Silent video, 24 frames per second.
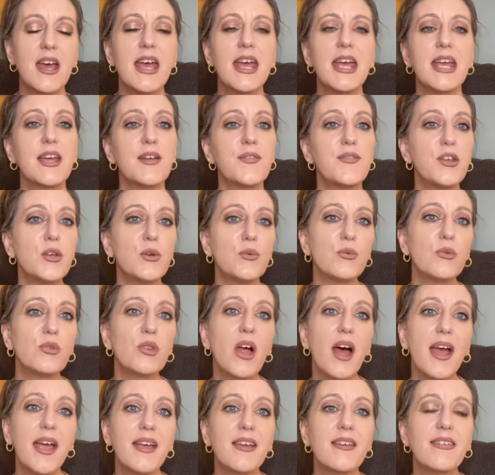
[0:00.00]
If you
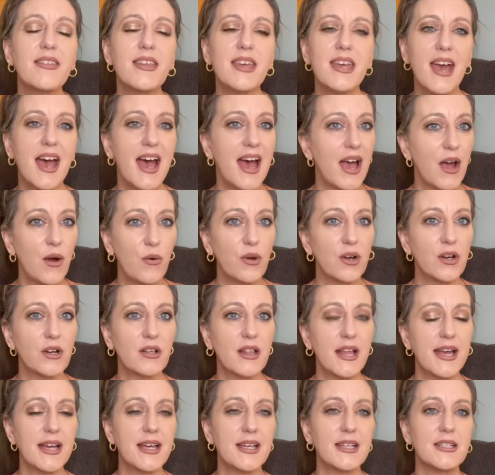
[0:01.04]
like the
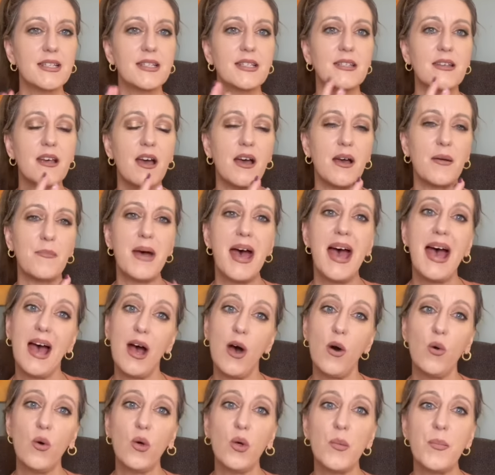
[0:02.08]
Hourglass
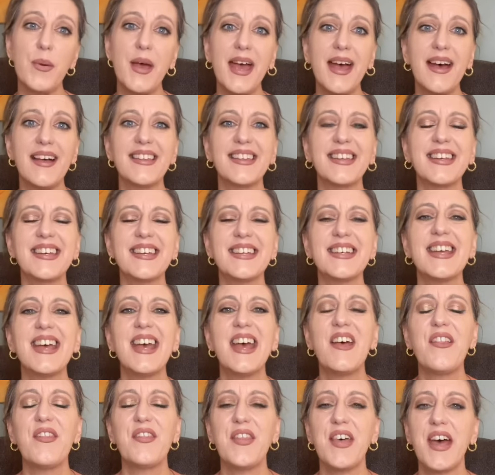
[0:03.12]
owl palette,
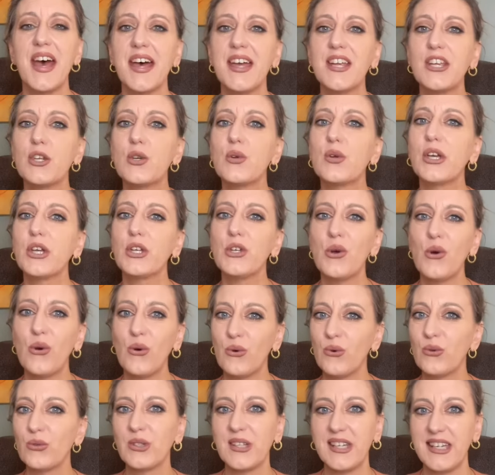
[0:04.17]
that you can
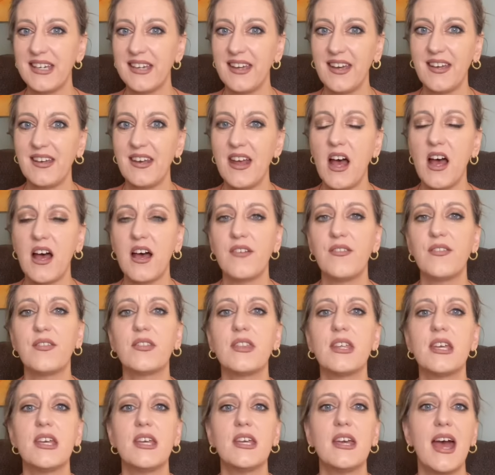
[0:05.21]
only get on
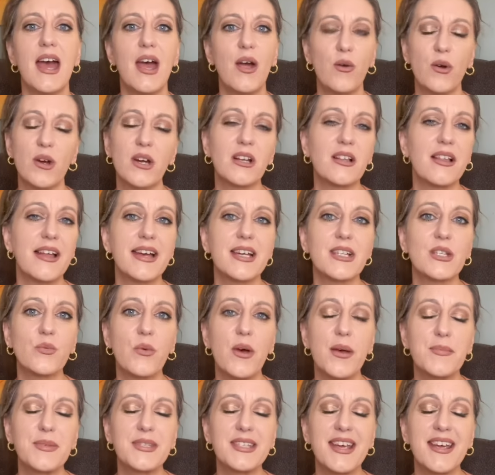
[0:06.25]
the Hourglass
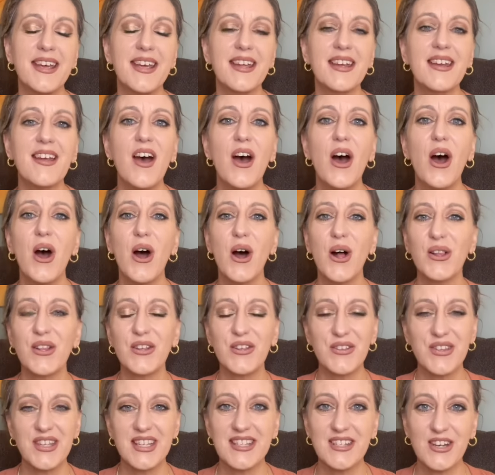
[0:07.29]
website. All of
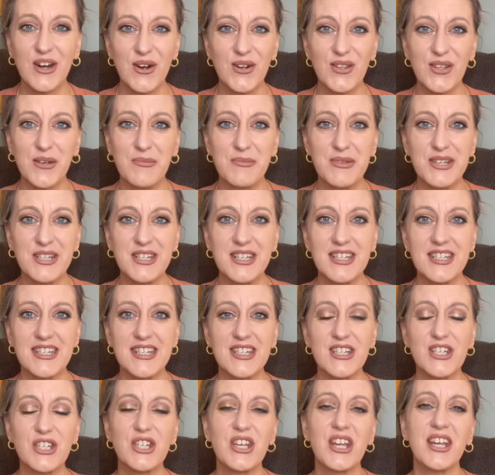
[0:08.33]
these are limited
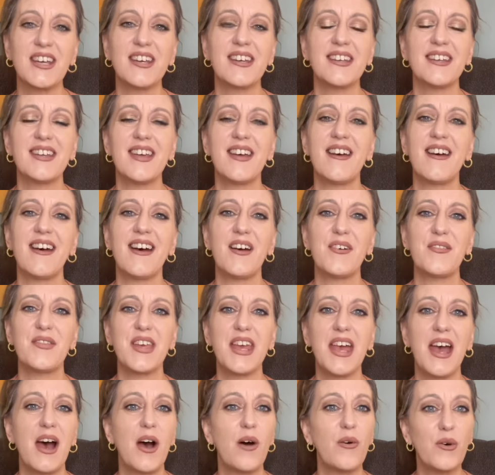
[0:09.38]
edition. The
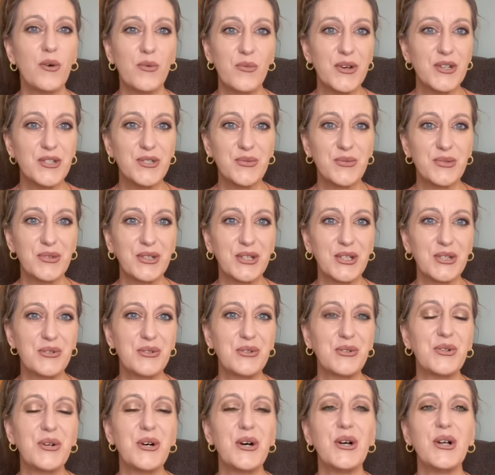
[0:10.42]
owl one's really
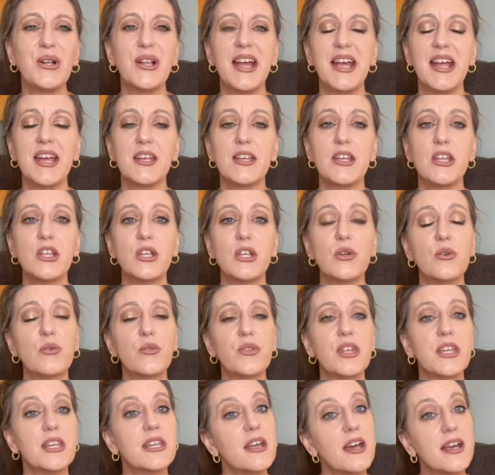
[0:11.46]
cool, and
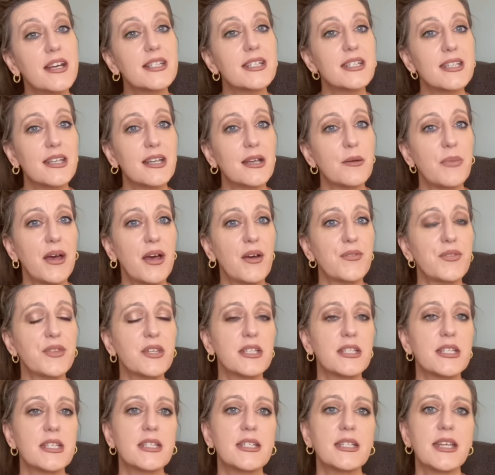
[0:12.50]
the nice thing about
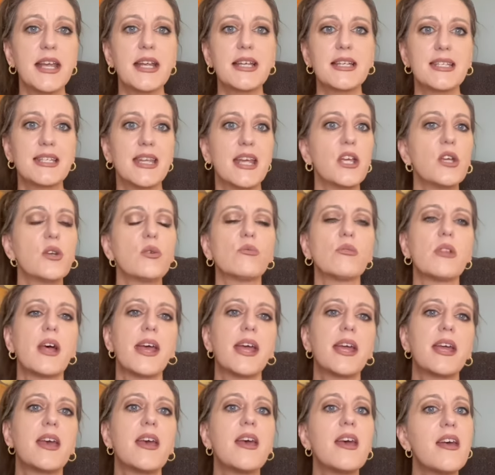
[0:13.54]
this is, like, say you
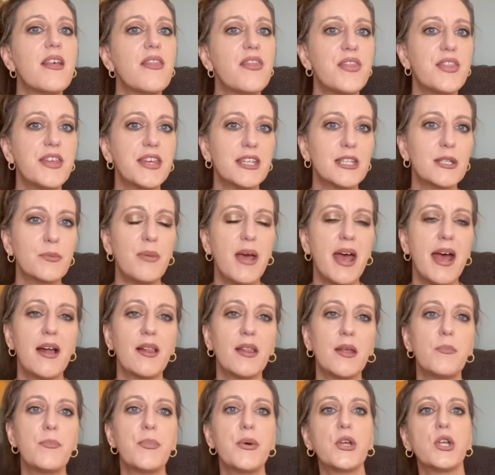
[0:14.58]
like this palette
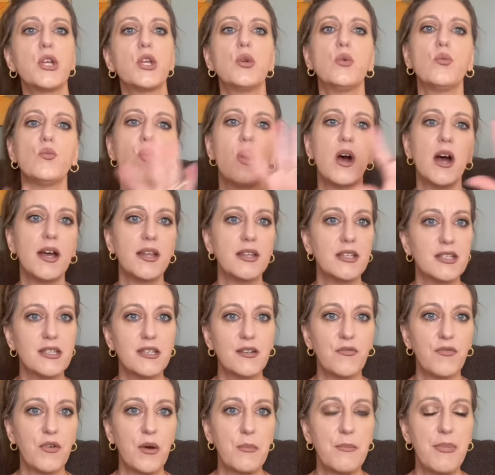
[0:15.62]
but you want
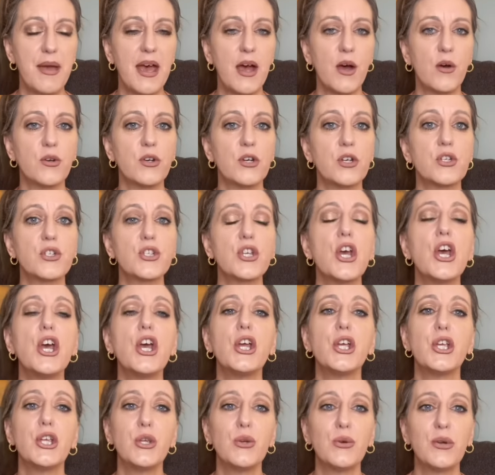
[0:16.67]
different powders,
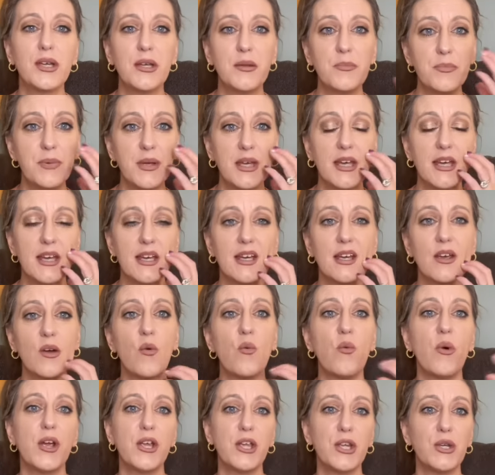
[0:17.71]
you can pick
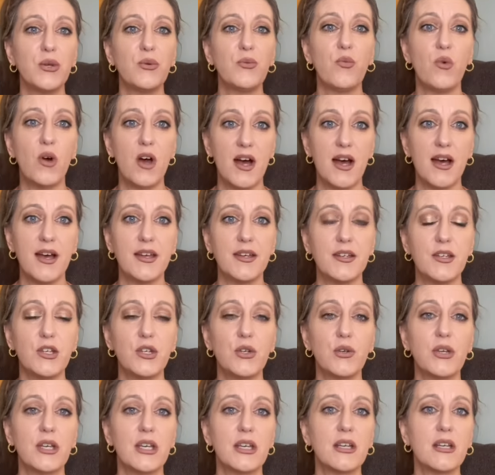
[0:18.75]
what you want.
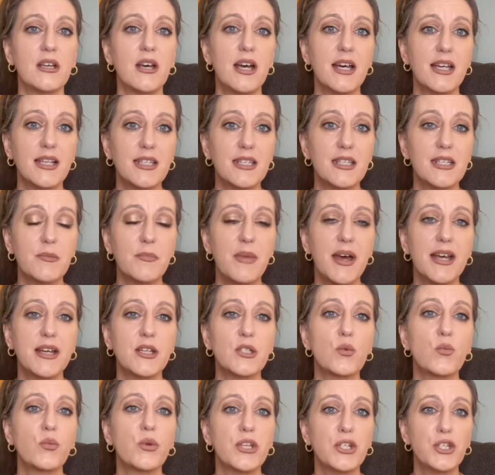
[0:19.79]
You can customize
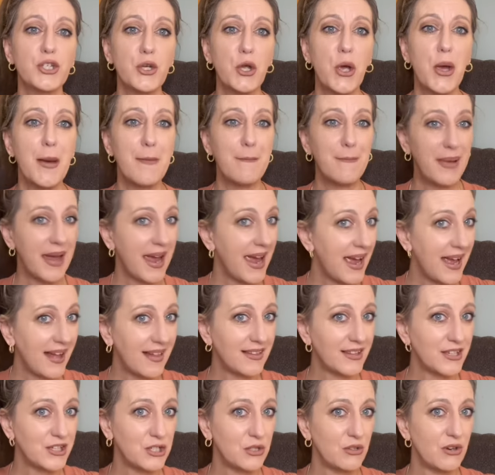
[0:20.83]
which
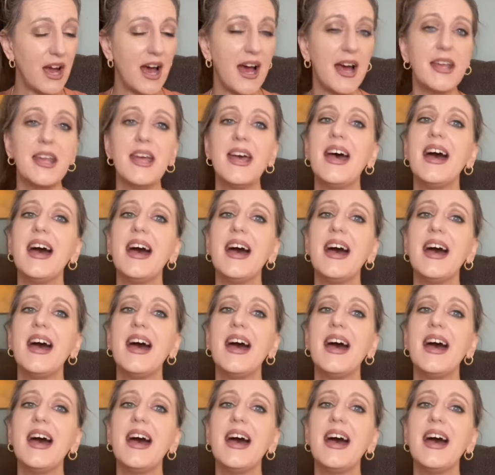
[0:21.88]
palette you got.